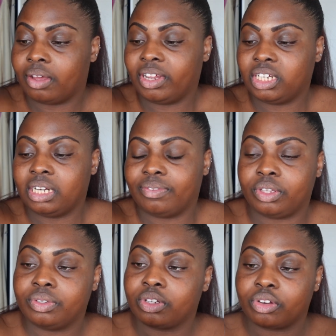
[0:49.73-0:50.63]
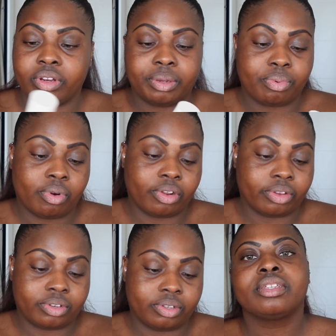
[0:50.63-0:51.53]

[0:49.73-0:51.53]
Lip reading: I've actually never used a Korean product.